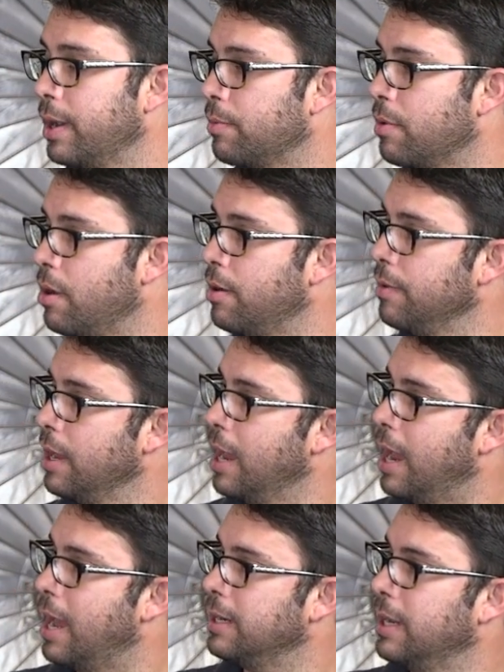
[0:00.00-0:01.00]
raw,
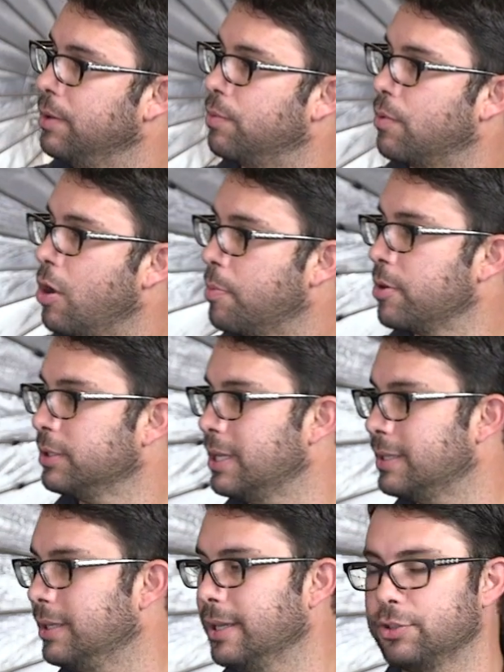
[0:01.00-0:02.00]
and then raw
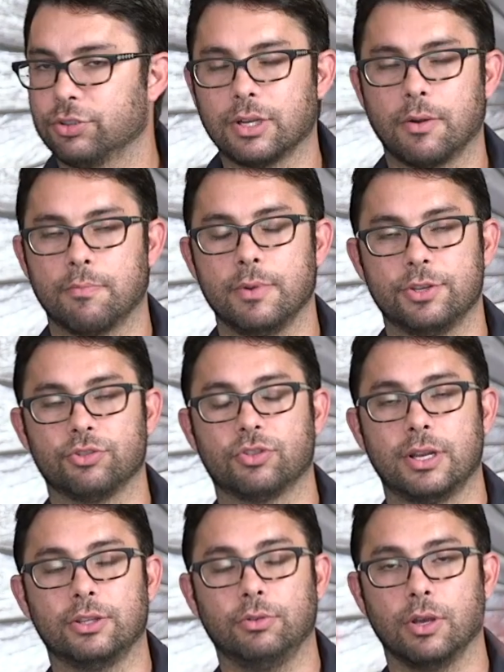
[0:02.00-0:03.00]
processing is just
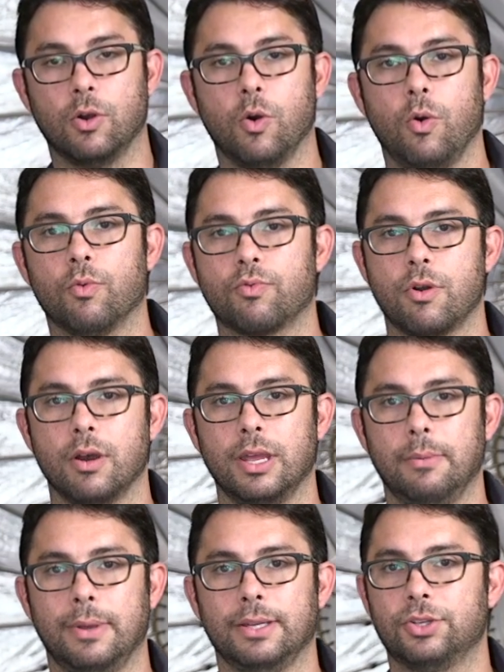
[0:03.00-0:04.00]
gonna do the whole raw
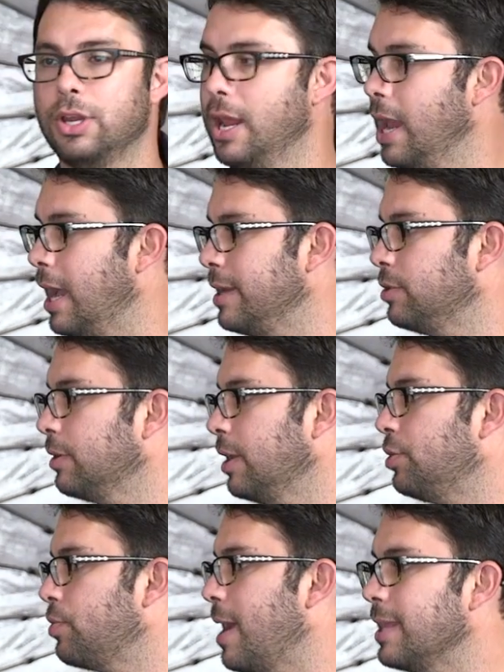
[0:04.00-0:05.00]
image, and it's
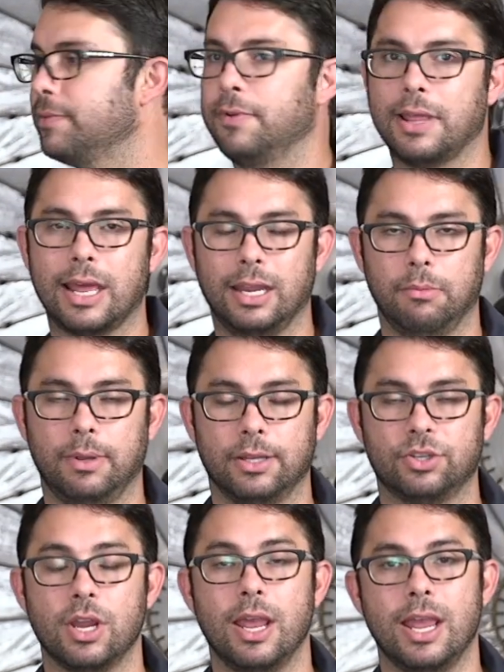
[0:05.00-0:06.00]
gonna transfer that
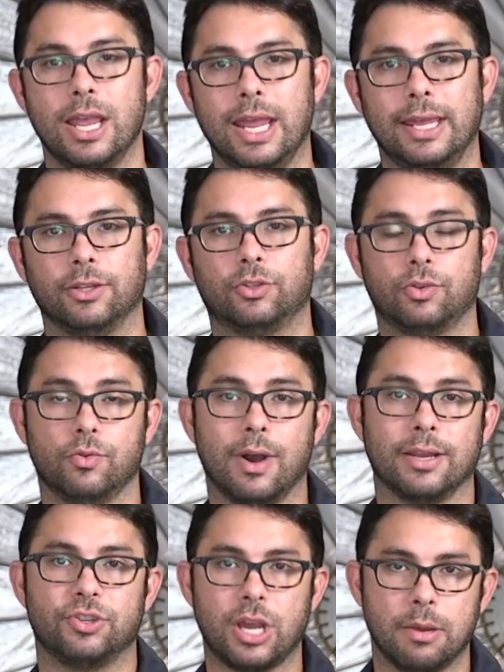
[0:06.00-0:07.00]
image into
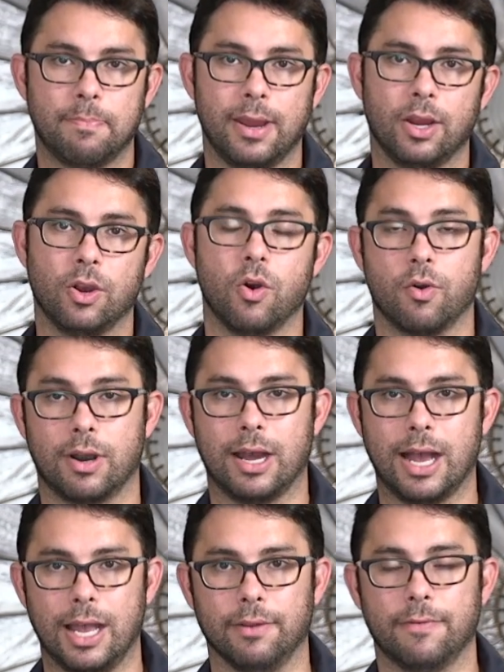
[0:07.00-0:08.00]
a JPEG or a
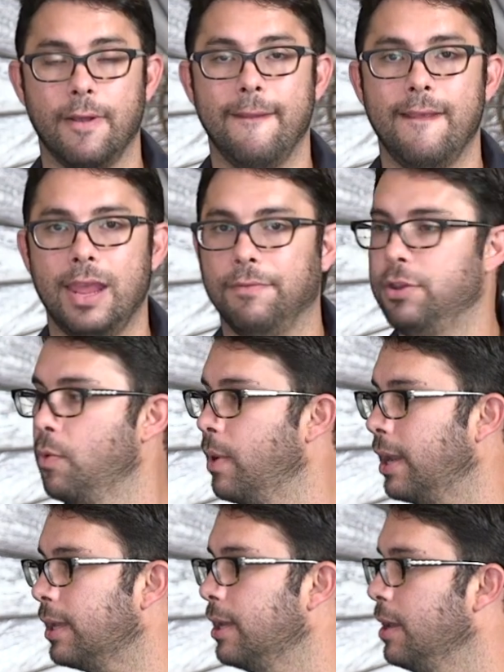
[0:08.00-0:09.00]
HEIF. If you
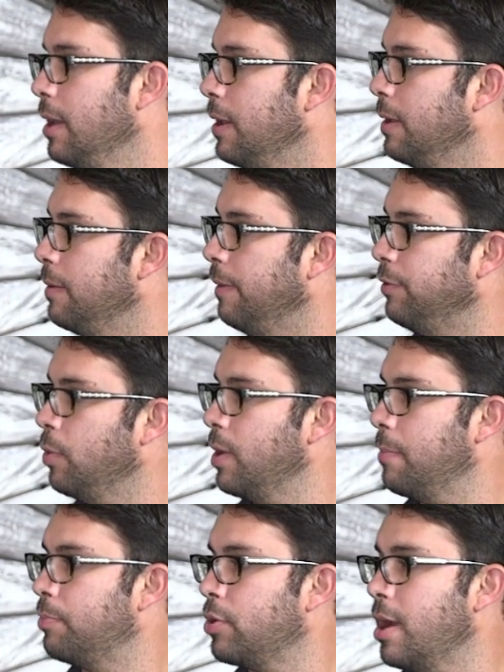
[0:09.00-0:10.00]

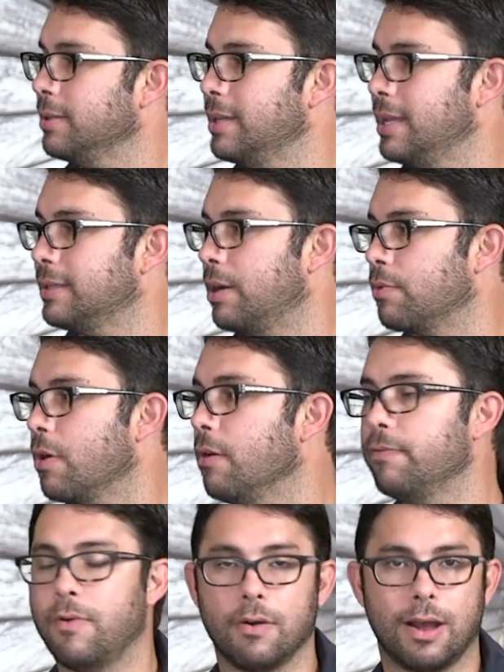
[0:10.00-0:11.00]
wanna process a
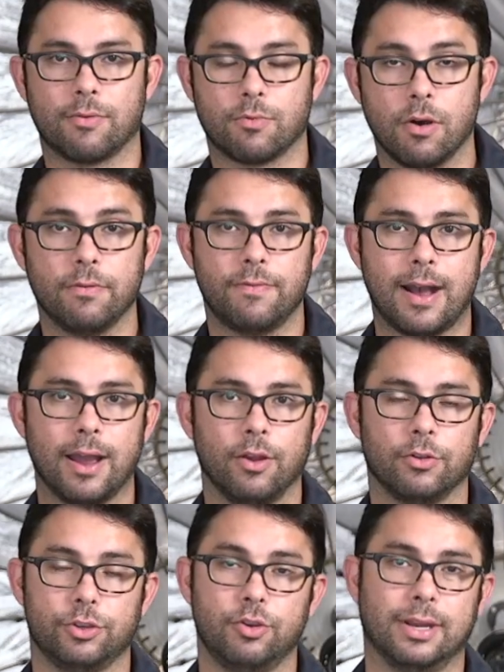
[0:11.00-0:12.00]
raw
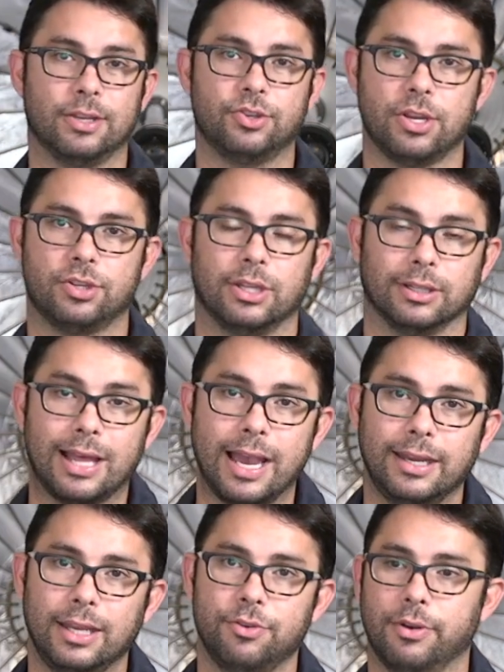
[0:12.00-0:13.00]
file, you can change the
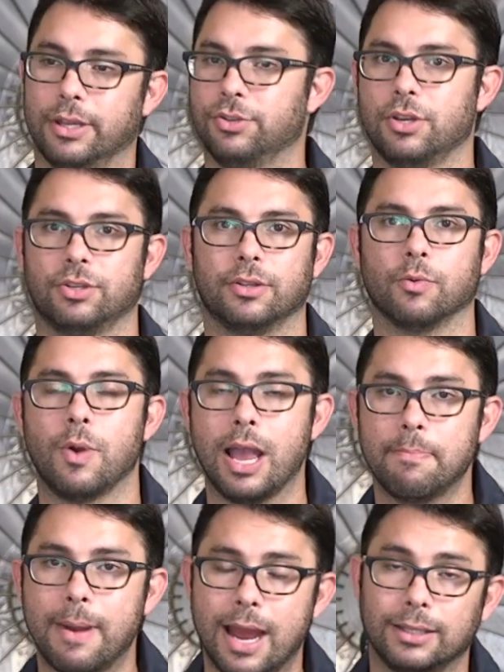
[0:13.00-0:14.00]
lighting, you can change the
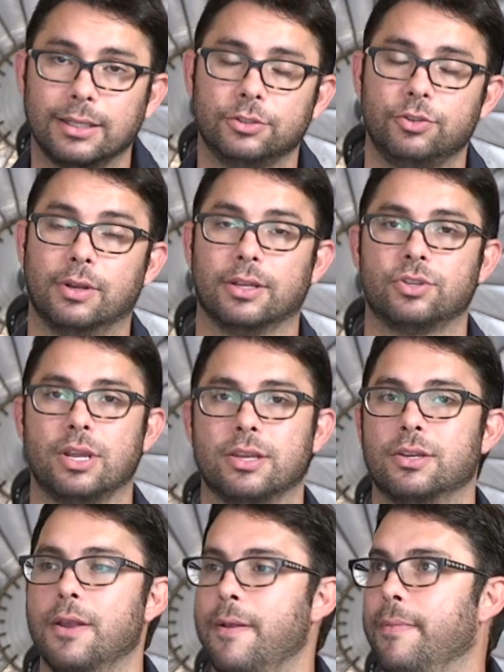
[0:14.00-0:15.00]
white balance, you can change